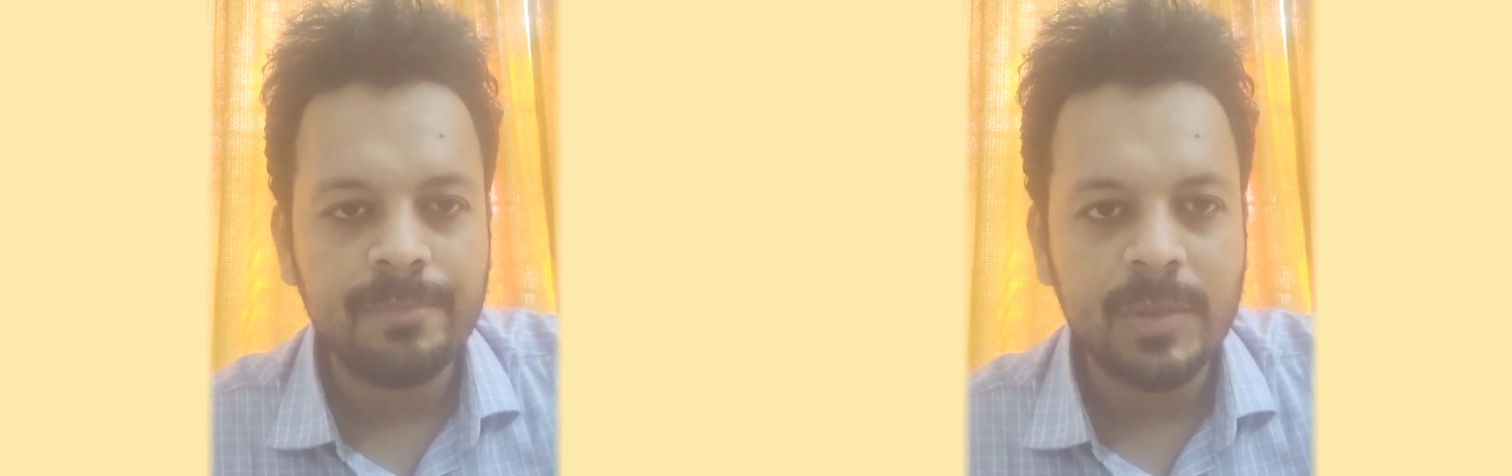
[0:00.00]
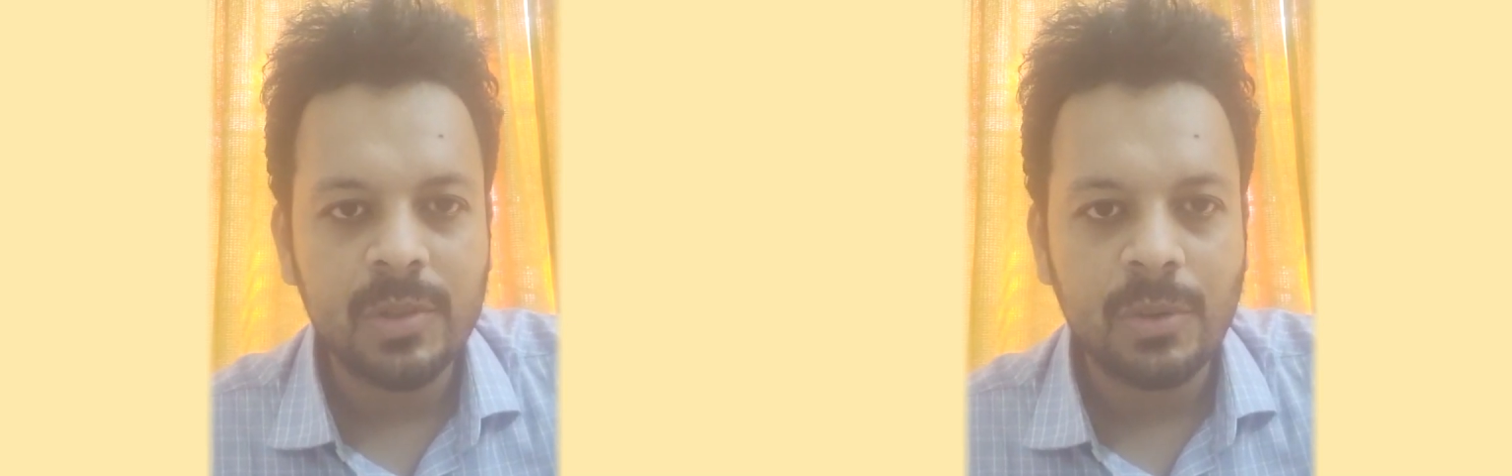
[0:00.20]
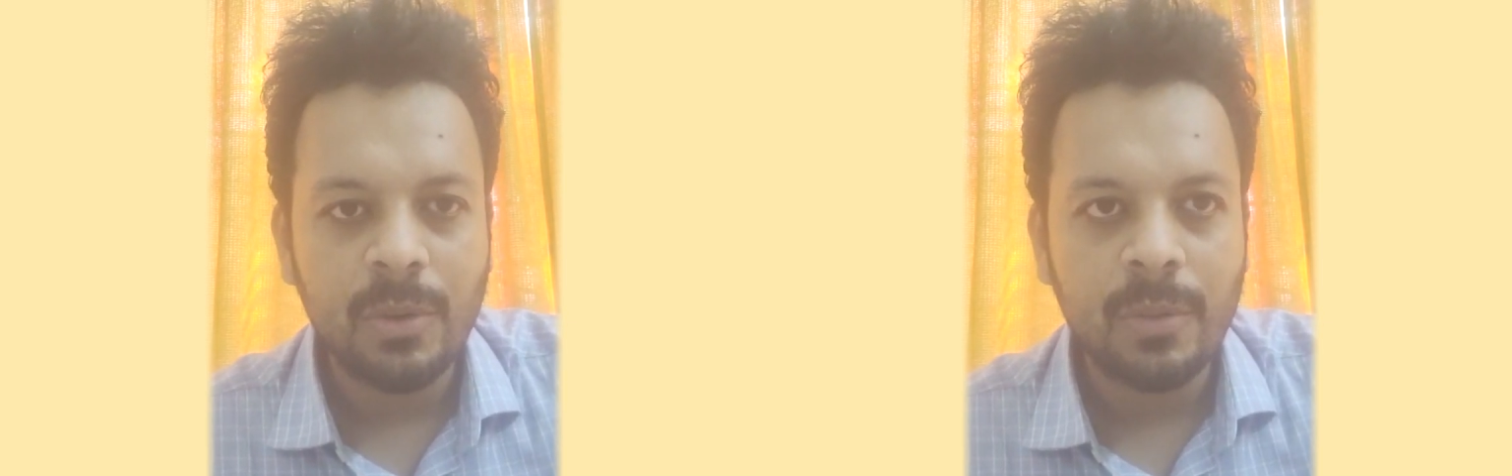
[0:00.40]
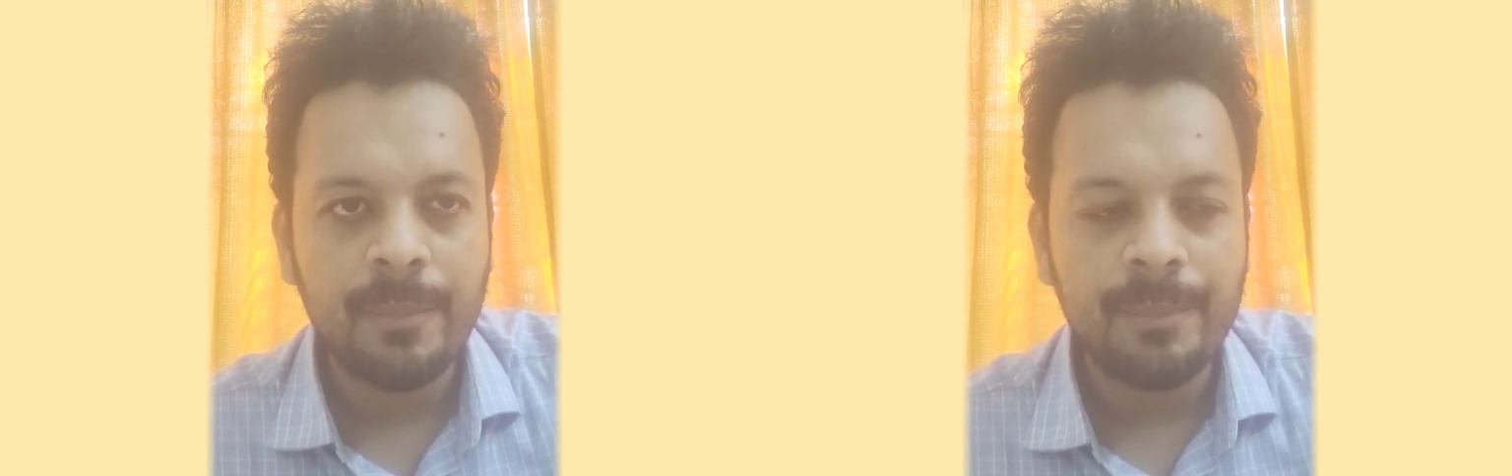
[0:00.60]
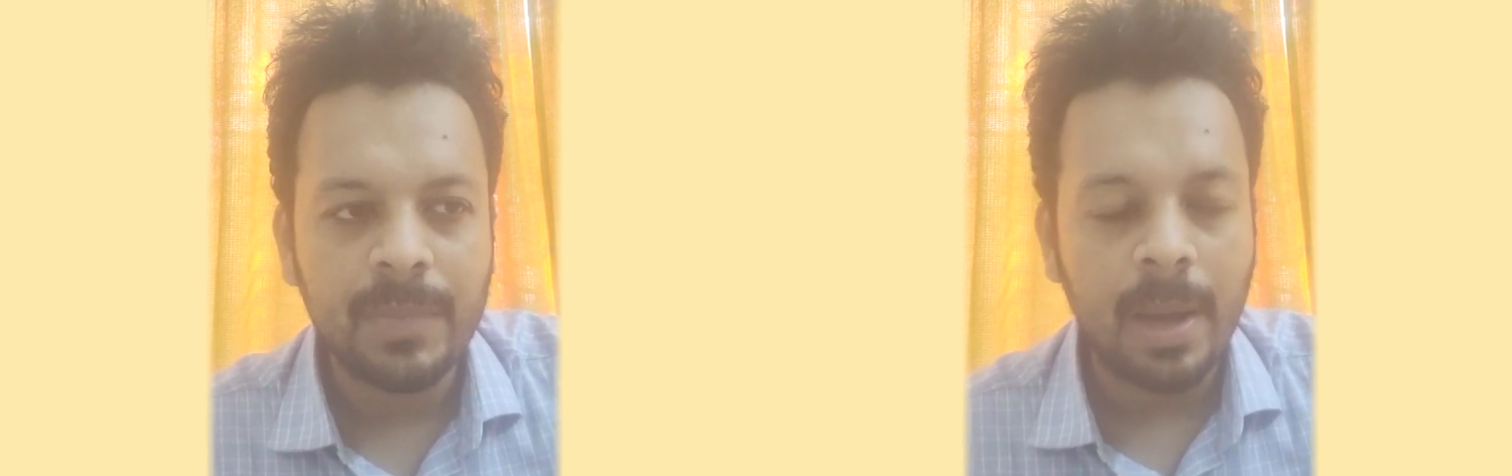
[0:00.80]

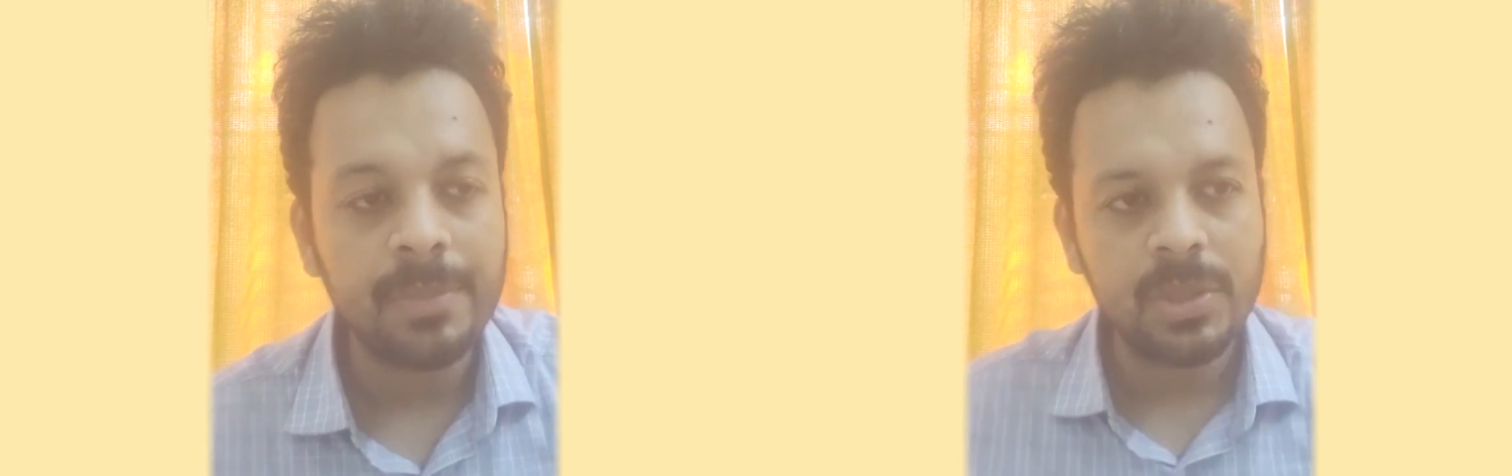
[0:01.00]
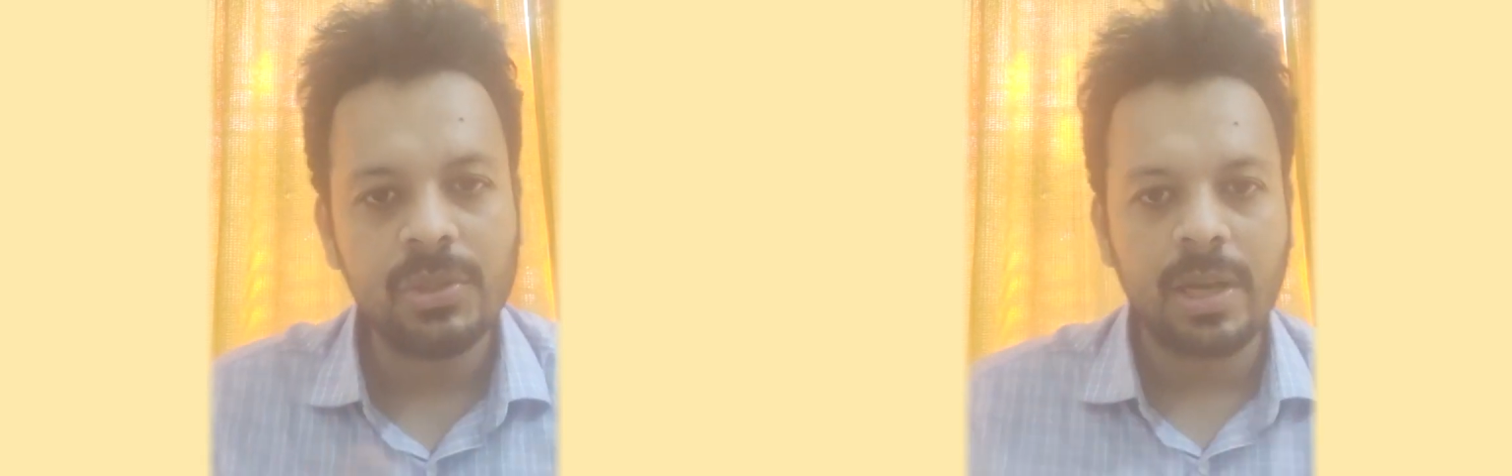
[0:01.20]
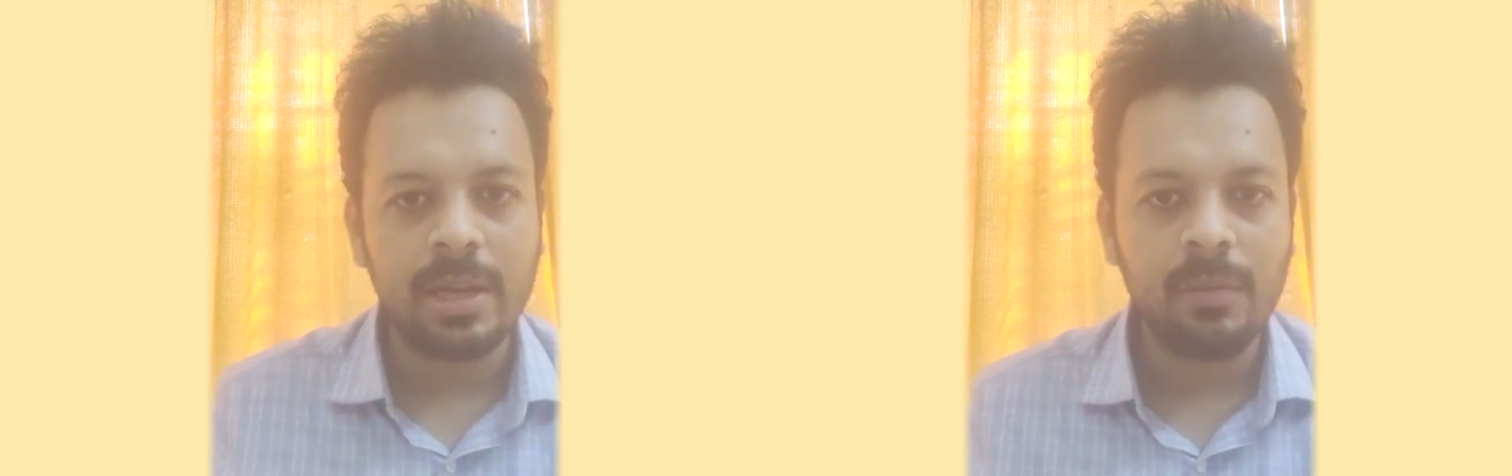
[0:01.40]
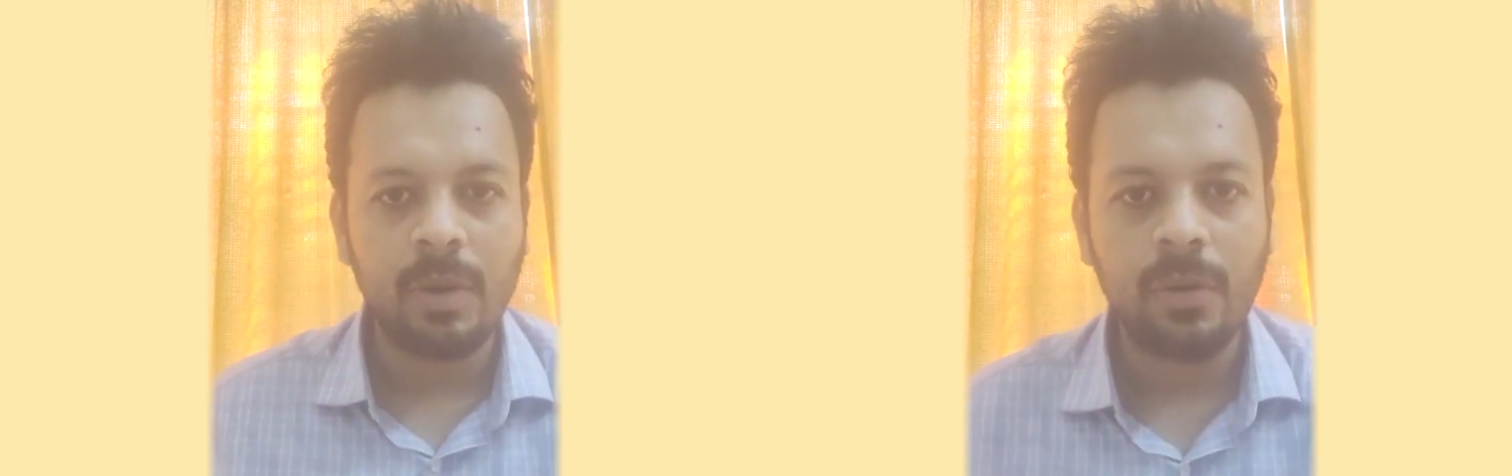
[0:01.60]
So I'm just sharing one